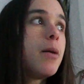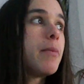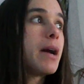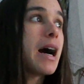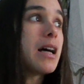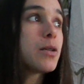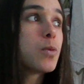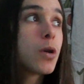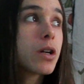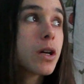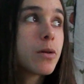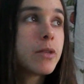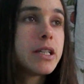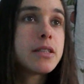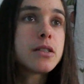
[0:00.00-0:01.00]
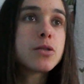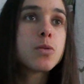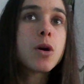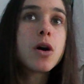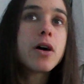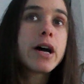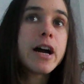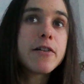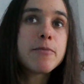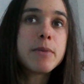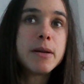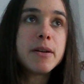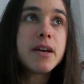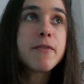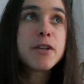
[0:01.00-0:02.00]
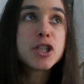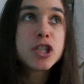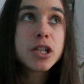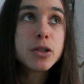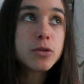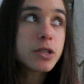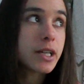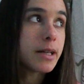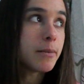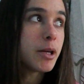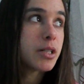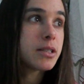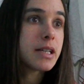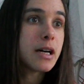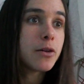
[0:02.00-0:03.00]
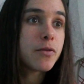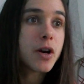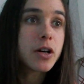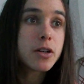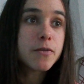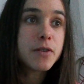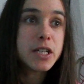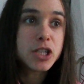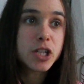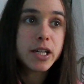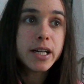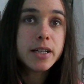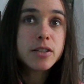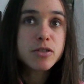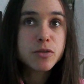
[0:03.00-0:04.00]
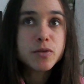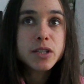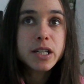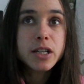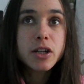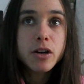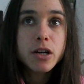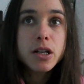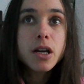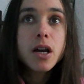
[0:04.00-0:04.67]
but that's one of the reasons why I have been shielding myself unofficially, because obviously, you know,